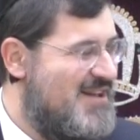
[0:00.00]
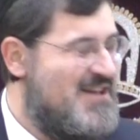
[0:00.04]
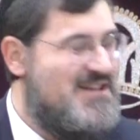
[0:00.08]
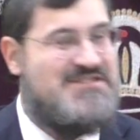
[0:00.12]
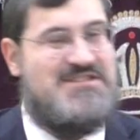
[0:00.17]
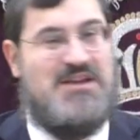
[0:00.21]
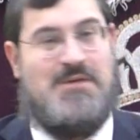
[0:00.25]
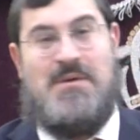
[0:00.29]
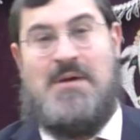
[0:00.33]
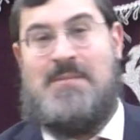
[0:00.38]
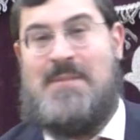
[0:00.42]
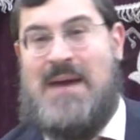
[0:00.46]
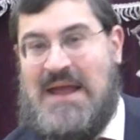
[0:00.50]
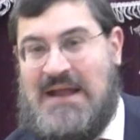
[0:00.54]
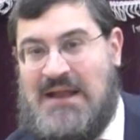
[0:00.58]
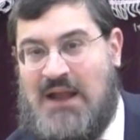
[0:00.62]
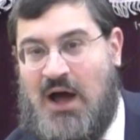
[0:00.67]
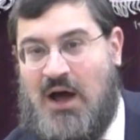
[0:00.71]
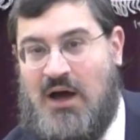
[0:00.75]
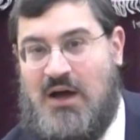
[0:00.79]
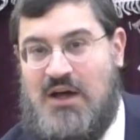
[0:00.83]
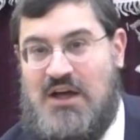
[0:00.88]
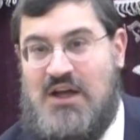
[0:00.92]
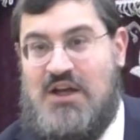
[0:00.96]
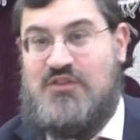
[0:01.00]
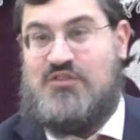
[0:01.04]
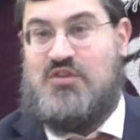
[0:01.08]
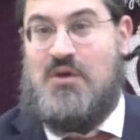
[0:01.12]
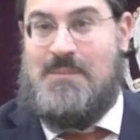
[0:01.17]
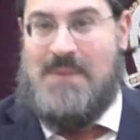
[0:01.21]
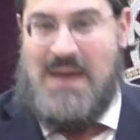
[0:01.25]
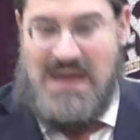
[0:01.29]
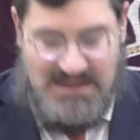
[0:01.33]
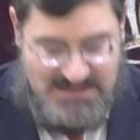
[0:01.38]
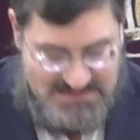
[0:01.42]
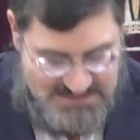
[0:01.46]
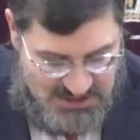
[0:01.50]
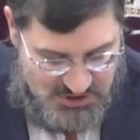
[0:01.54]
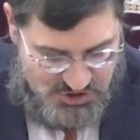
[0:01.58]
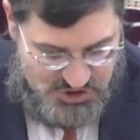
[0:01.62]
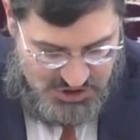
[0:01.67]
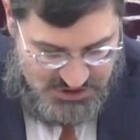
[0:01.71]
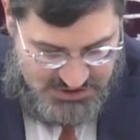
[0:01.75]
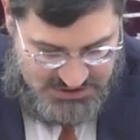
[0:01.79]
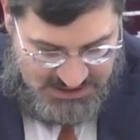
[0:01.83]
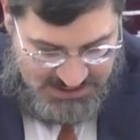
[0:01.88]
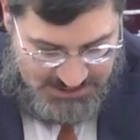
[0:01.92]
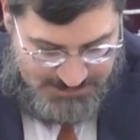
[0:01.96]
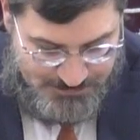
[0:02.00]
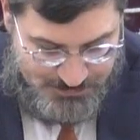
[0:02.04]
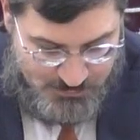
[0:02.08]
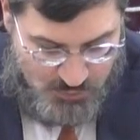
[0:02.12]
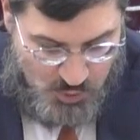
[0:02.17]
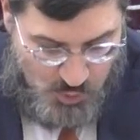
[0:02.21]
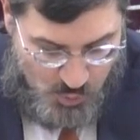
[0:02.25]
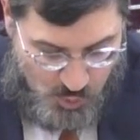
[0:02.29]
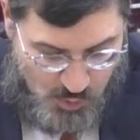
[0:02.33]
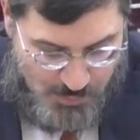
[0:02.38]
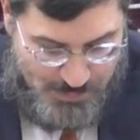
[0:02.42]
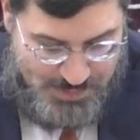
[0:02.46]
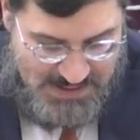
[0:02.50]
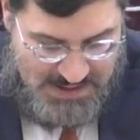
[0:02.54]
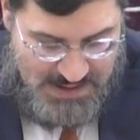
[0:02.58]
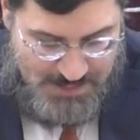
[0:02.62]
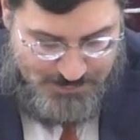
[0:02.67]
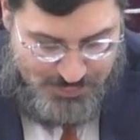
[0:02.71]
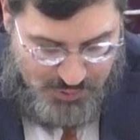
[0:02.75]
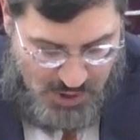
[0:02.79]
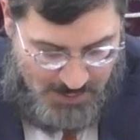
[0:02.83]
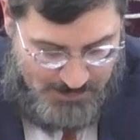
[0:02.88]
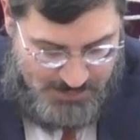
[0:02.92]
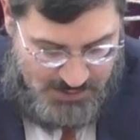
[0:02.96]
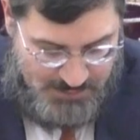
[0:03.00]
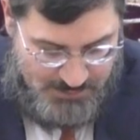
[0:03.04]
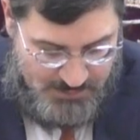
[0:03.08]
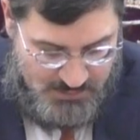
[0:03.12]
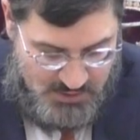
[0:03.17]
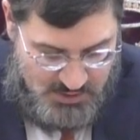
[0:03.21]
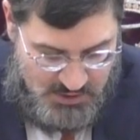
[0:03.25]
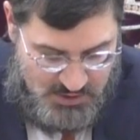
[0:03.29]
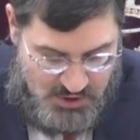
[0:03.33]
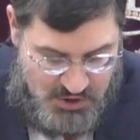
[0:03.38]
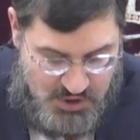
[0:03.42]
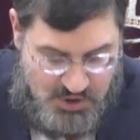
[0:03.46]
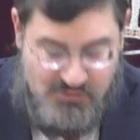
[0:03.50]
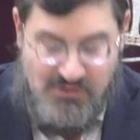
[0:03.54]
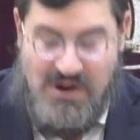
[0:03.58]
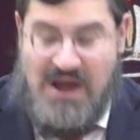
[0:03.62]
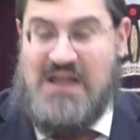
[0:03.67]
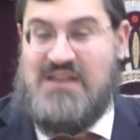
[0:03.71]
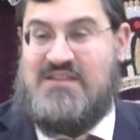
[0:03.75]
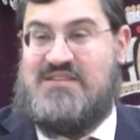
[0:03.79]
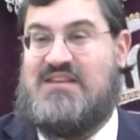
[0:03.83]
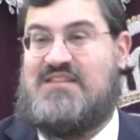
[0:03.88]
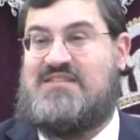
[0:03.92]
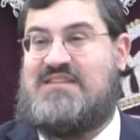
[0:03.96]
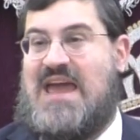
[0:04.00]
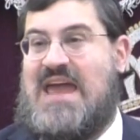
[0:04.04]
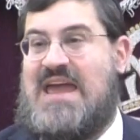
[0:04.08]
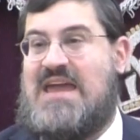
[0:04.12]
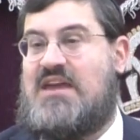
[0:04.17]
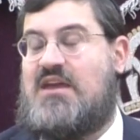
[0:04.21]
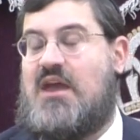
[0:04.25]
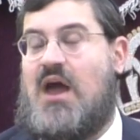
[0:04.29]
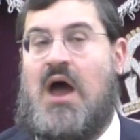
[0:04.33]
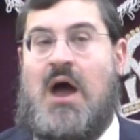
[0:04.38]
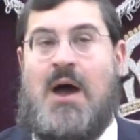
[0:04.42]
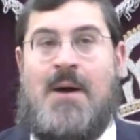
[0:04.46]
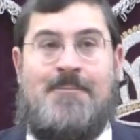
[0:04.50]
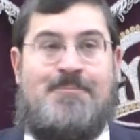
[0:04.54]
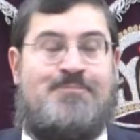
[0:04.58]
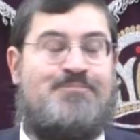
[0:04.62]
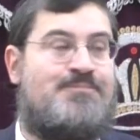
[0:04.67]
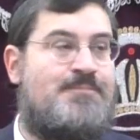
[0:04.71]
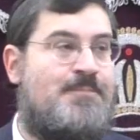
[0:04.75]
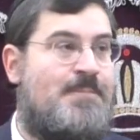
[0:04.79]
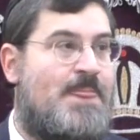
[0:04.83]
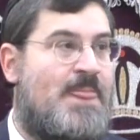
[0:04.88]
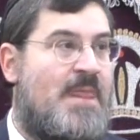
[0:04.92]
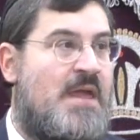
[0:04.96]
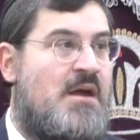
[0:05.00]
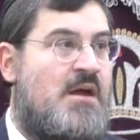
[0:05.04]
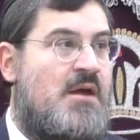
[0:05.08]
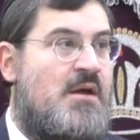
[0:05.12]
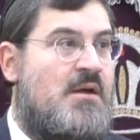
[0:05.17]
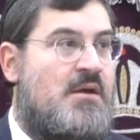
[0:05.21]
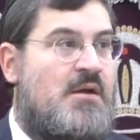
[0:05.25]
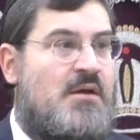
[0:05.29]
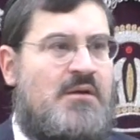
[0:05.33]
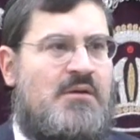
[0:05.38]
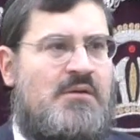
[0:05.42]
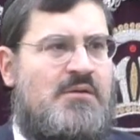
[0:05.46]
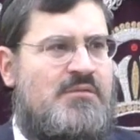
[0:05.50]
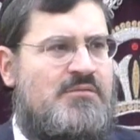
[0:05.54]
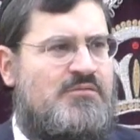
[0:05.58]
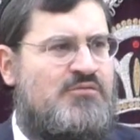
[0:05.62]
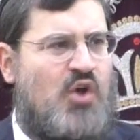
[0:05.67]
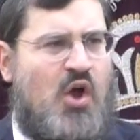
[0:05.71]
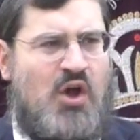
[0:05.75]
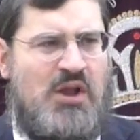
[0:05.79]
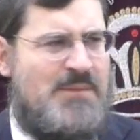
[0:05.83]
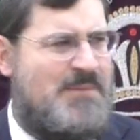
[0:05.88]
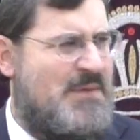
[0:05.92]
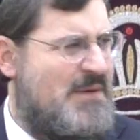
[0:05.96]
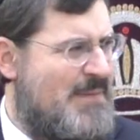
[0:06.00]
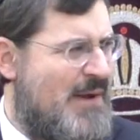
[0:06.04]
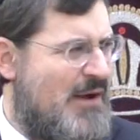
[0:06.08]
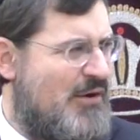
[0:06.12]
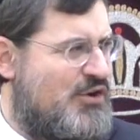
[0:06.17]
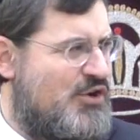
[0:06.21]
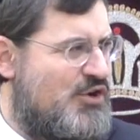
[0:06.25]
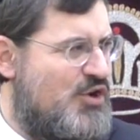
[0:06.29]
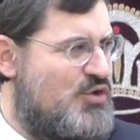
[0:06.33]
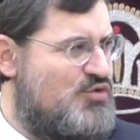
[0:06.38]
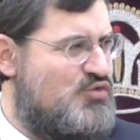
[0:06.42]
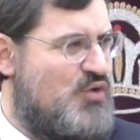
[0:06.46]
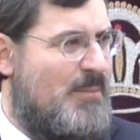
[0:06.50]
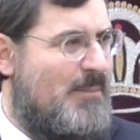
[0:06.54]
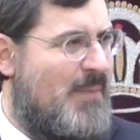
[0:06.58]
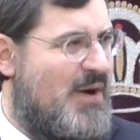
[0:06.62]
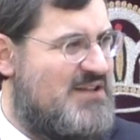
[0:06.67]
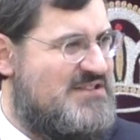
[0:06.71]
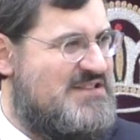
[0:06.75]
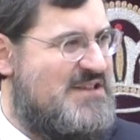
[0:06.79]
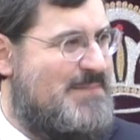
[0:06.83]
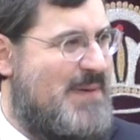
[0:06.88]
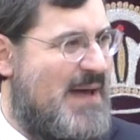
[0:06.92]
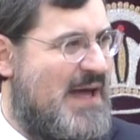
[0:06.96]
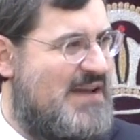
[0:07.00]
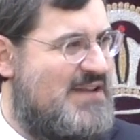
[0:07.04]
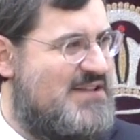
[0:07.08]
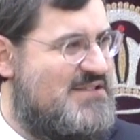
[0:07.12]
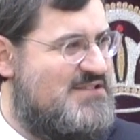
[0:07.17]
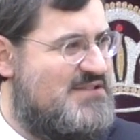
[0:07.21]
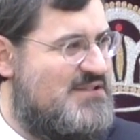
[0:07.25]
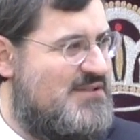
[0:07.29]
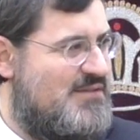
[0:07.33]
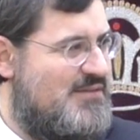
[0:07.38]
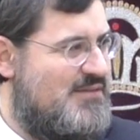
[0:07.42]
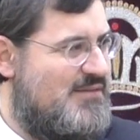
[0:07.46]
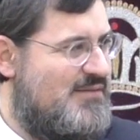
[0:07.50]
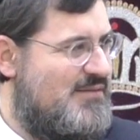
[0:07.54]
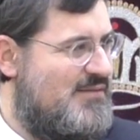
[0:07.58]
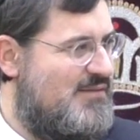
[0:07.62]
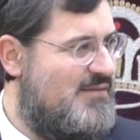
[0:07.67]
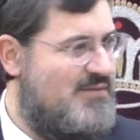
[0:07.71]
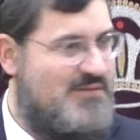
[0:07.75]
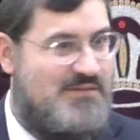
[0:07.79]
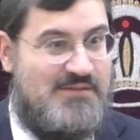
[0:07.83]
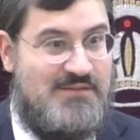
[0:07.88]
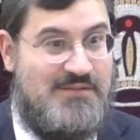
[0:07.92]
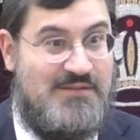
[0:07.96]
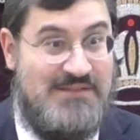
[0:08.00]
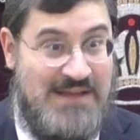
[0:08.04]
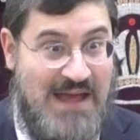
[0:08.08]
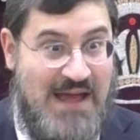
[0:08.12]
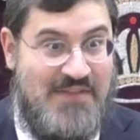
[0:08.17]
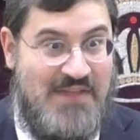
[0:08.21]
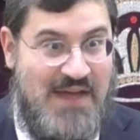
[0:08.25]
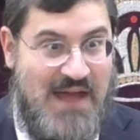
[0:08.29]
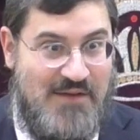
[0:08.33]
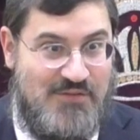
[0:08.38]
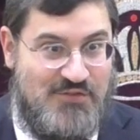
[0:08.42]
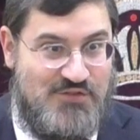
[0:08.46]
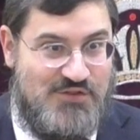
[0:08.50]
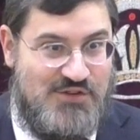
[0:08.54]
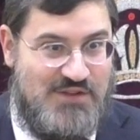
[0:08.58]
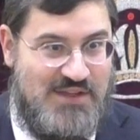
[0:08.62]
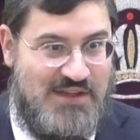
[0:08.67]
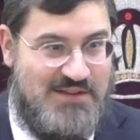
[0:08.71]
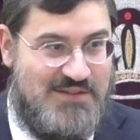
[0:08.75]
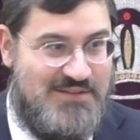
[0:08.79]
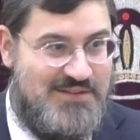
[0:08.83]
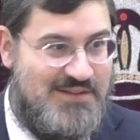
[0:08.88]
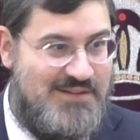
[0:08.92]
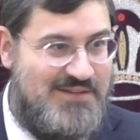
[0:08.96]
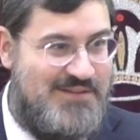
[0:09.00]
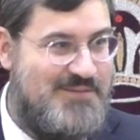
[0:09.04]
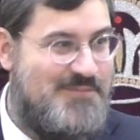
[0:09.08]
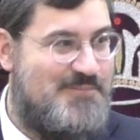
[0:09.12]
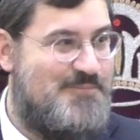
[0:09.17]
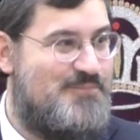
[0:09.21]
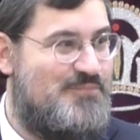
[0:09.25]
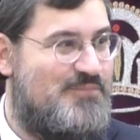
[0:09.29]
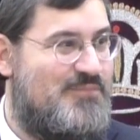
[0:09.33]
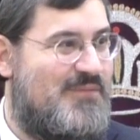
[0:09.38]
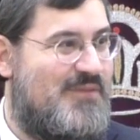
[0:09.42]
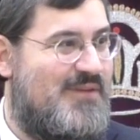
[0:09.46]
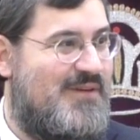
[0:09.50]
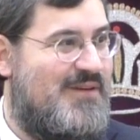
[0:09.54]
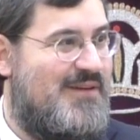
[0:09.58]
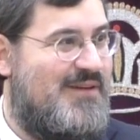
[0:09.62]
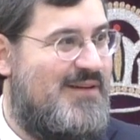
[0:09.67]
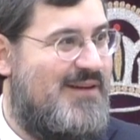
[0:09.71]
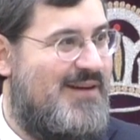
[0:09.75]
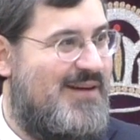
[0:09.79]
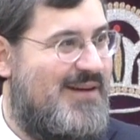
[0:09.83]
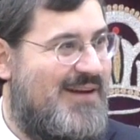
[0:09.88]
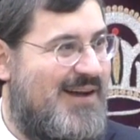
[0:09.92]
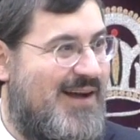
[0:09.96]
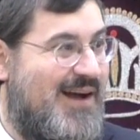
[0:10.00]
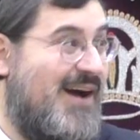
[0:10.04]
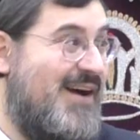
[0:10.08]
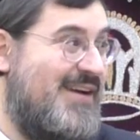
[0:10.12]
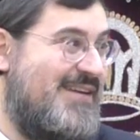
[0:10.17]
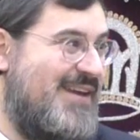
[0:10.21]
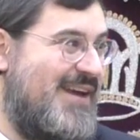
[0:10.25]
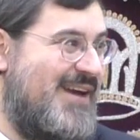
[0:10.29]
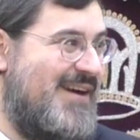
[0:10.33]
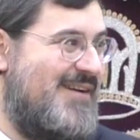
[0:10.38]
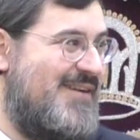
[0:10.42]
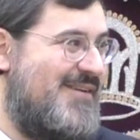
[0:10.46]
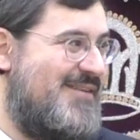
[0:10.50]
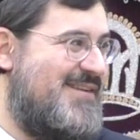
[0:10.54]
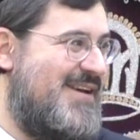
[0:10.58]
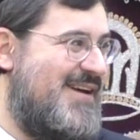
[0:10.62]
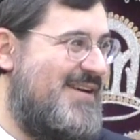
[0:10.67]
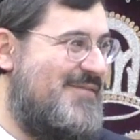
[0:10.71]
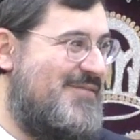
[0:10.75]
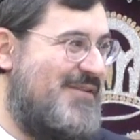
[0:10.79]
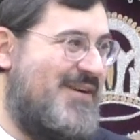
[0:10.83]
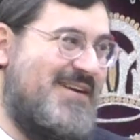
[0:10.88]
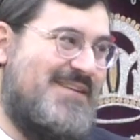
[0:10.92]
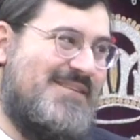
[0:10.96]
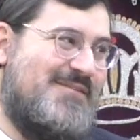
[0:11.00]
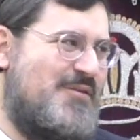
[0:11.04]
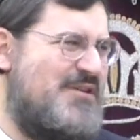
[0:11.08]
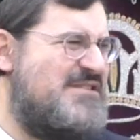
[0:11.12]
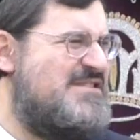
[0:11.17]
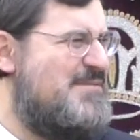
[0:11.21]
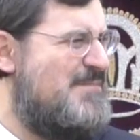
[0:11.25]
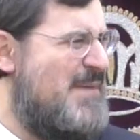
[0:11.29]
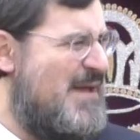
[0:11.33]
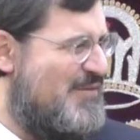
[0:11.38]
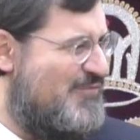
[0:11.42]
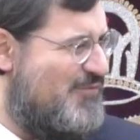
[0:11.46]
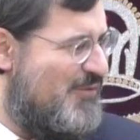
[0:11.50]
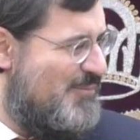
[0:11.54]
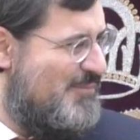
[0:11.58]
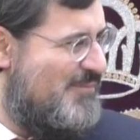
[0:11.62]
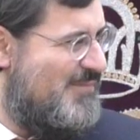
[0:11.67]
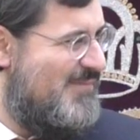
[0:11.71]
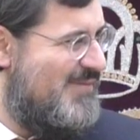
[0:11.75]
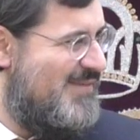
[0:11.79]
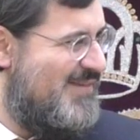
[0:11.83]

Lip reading: So memela, to make such a thing would be a problem. Right? To take, the only America knows what marzipan is? Yeah. Yeah, they have such things? Yeah, okay, fine. What's it made from?